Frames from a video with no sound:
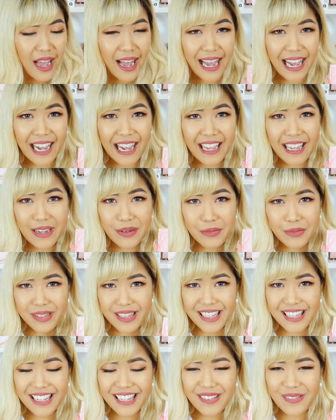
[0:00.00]
I
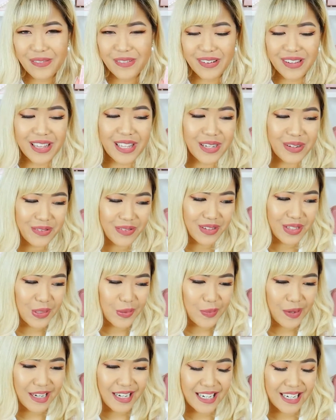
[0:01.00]
really
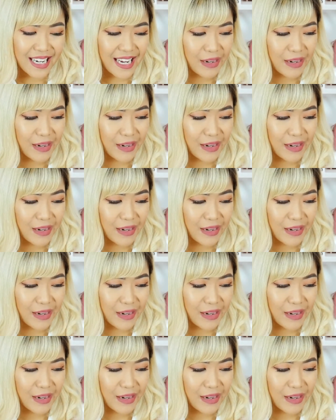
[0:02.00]
wanted